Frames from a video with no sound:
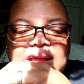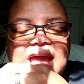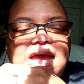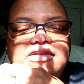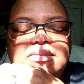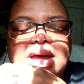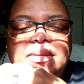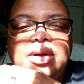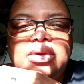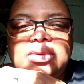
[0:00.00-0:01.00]
Having
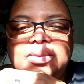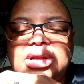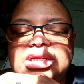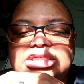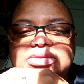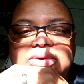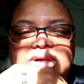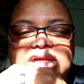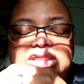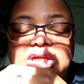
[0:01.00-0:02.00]
bipolar 1
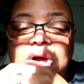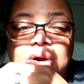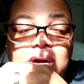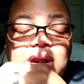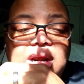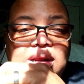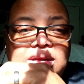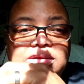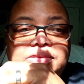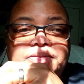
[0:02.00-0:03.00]
disorder is hard,
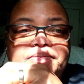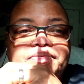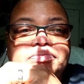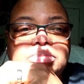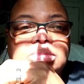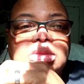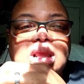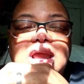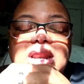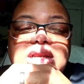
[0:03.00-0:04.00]

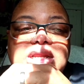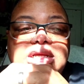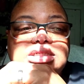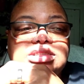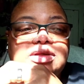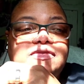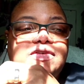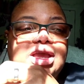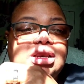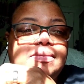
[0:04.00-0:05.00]
and it does
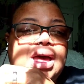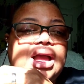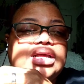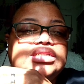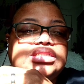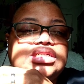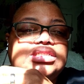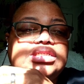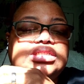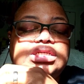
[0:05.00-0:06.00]
affect my
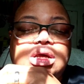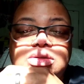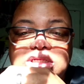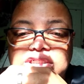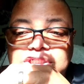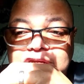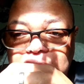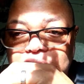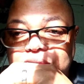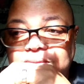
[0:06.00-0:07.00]
consistency on this
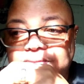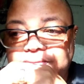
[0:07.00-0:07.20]
channel,